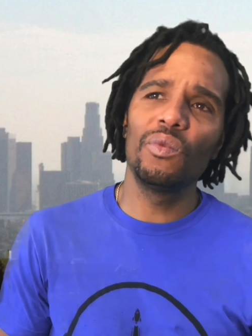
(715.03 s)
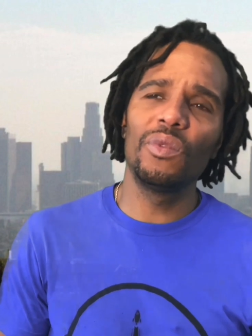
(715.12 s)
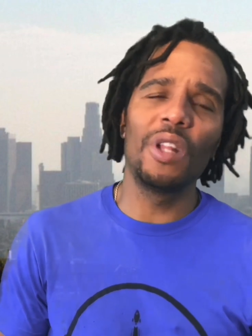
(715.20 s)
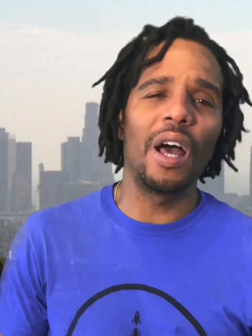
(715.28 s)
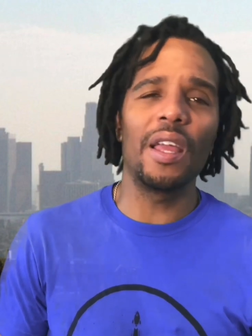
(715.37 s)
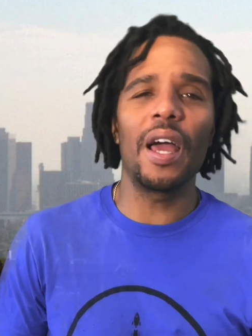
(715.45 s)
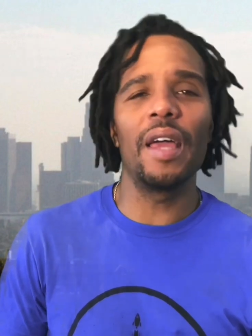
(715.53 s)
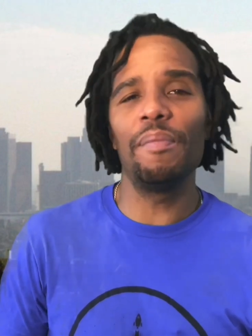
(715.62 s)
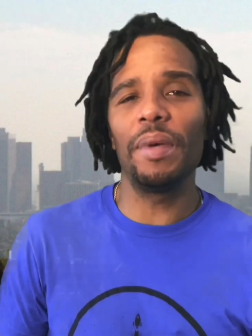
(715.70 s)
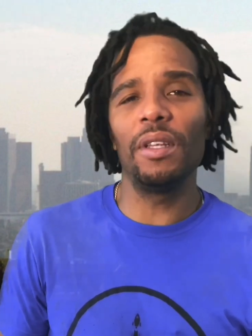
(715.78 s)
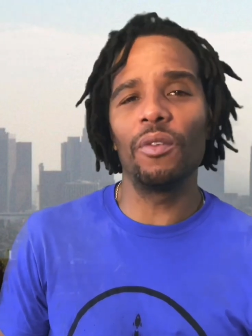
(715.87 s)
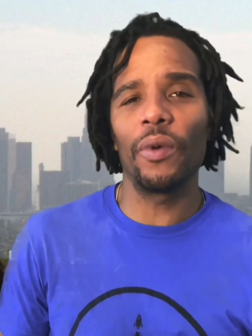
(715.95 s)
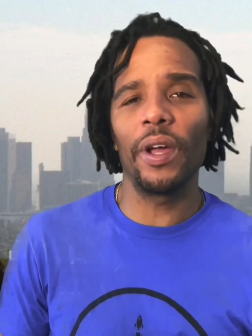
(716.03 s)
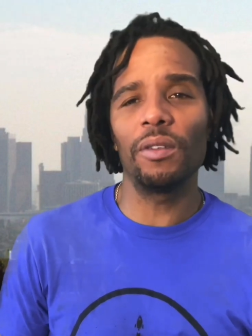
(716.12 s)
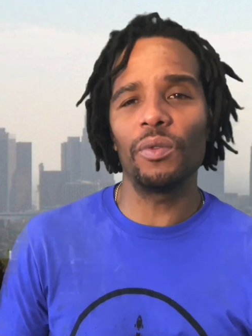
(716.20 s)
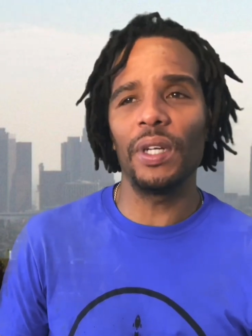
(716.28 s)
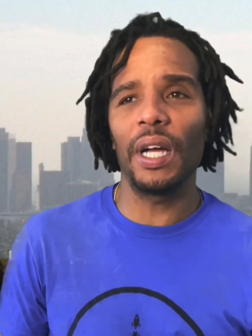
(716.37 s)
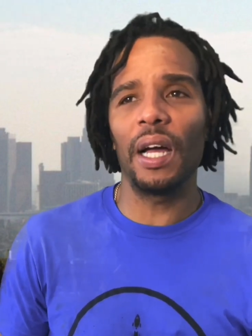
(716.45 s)
y'all ain't beating the Rams.
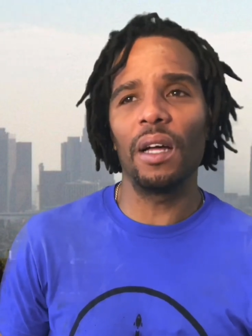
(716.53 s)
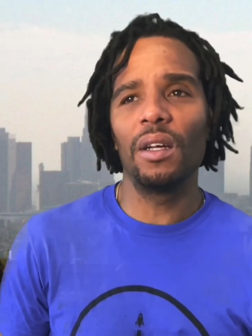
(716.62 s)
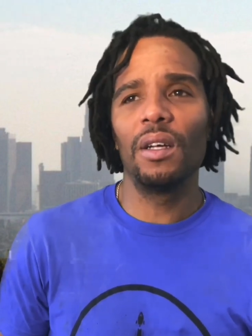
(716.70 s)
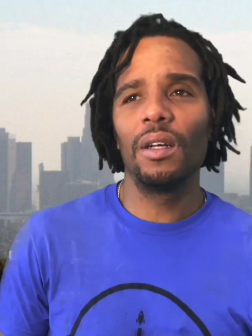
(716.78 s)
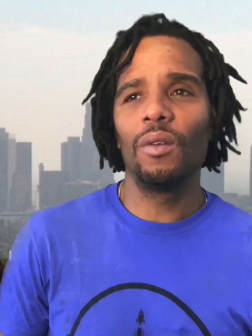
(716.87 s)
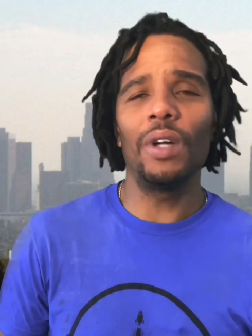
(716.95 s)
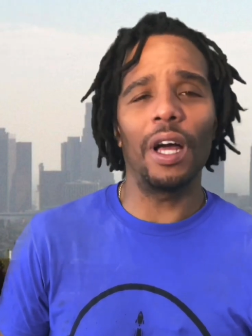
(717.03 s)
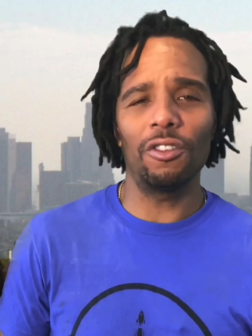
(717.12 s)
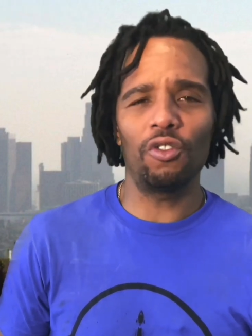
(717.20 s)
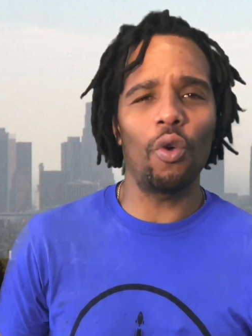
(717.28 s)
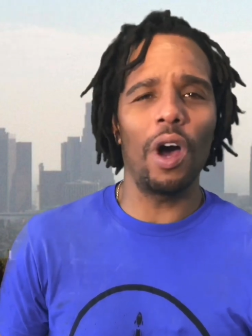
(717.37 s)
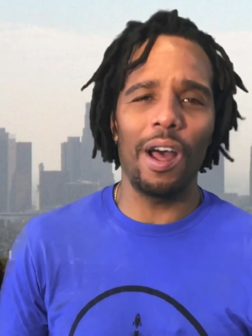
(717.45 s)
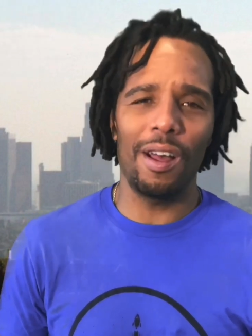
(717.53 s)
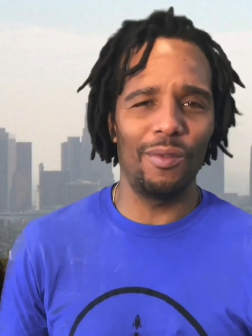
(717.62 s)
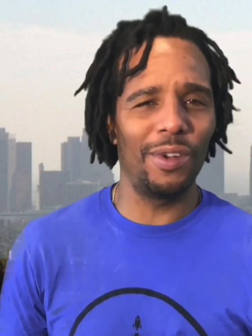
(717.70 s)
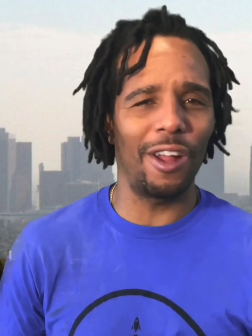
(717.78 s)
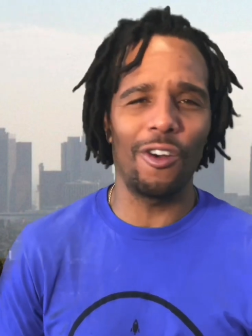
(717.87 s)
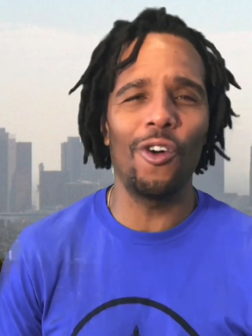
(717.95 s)
We got a squad. We
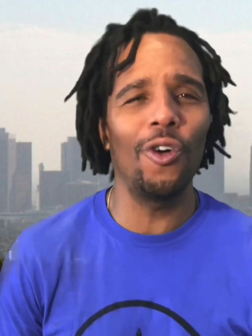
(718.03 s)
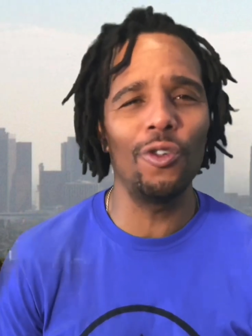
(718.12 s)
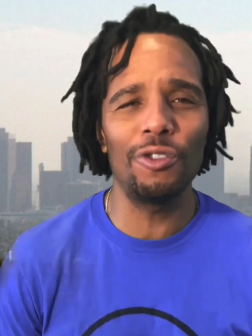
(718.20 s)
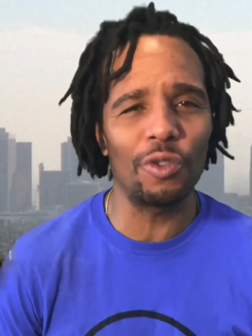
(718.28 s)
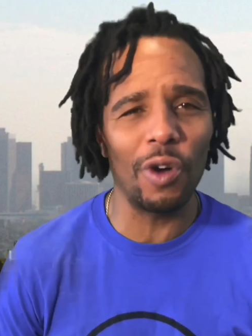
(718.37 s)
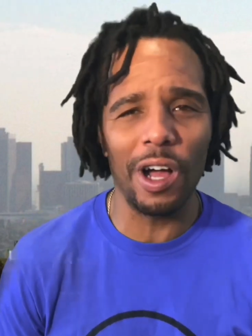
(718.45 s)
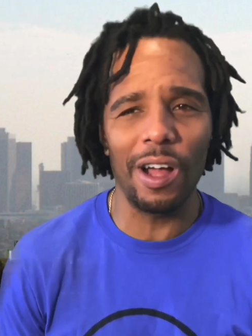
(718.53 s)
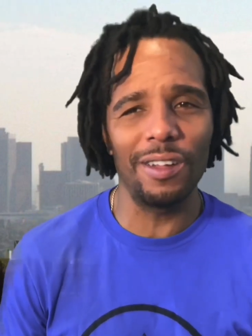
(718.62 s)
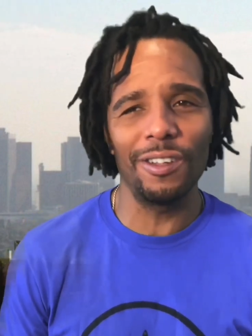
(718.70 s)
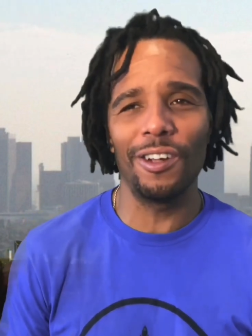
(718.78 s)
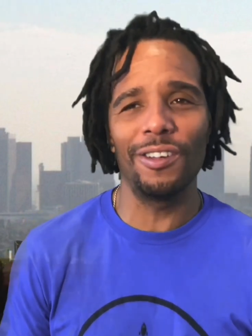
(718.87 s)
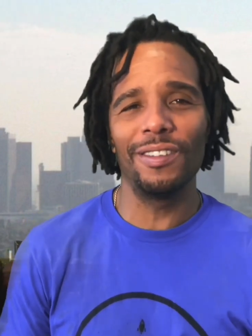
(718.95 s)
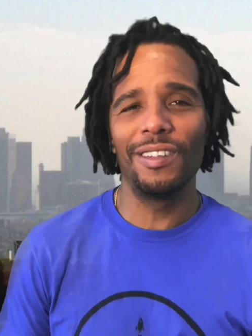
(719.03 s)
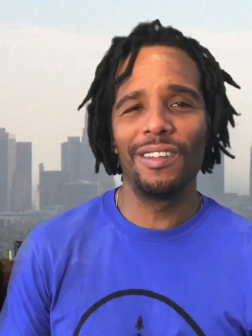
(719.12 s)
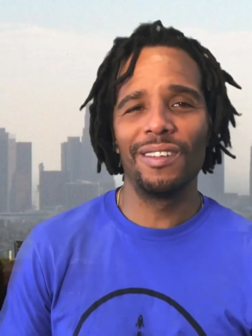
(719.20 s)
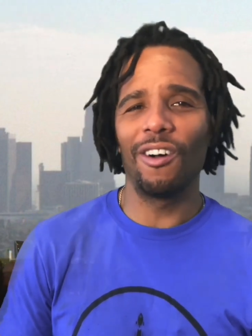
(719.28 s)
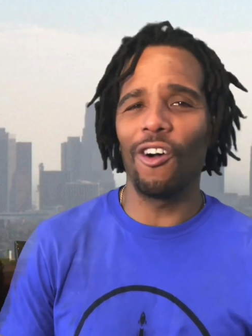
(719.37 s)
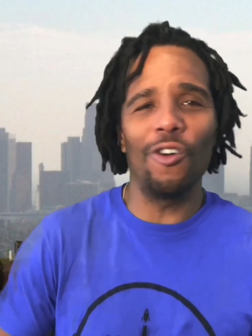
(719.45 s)
got a whole squad, yo.
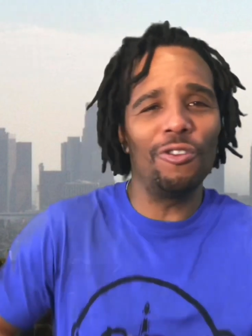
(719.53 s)
Our whole